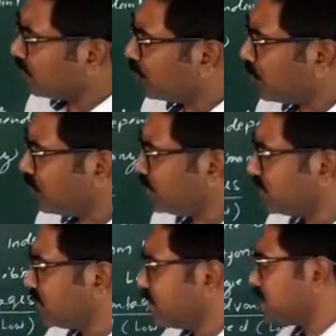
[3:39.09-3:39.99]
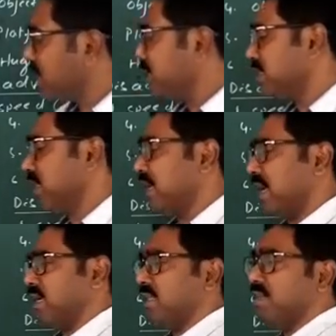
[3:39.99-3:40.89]
point is
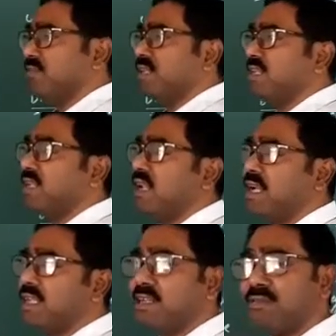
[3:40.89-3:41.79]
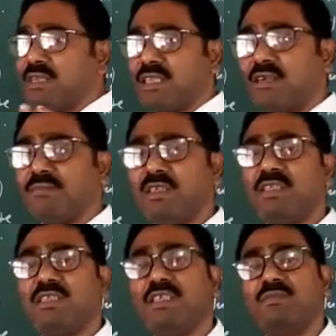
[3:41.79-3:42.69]
interactive. Interactive in the means
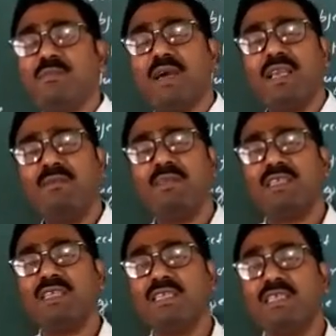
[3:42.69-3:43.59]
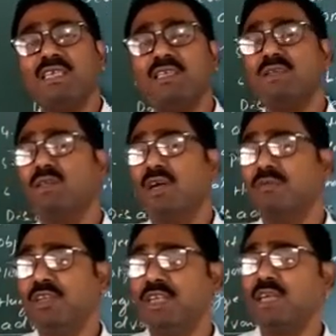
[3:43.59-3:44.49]
it is very much easier to
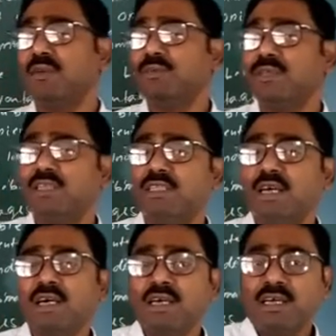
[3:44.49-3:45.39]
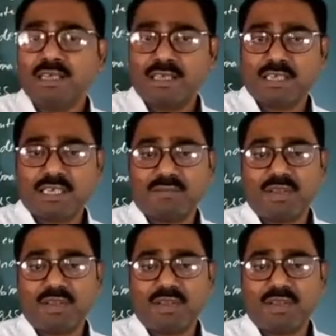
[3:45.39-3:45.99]
communicate with the system.